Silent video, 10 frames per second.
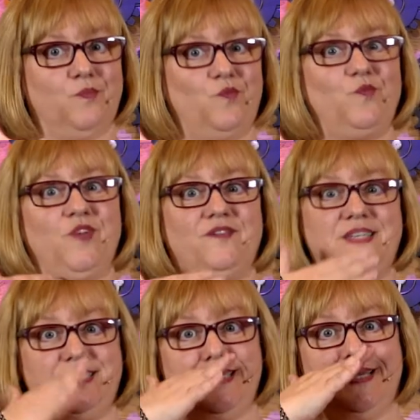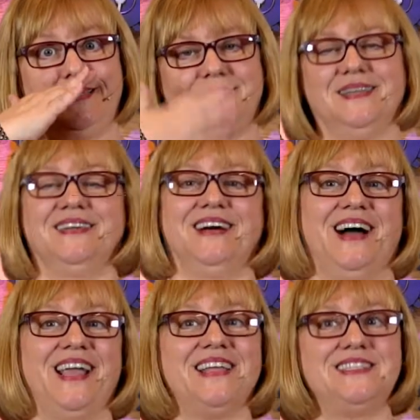56,
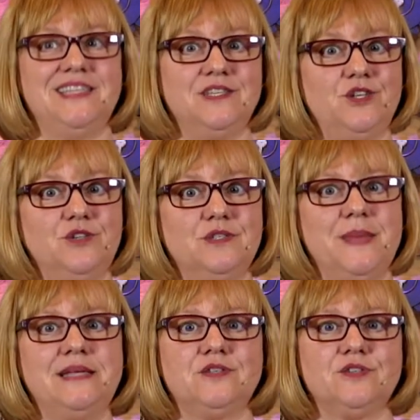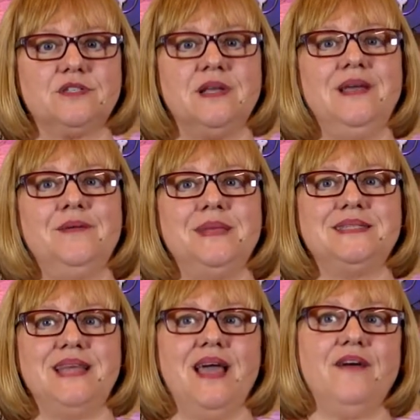continue to use mentors because they have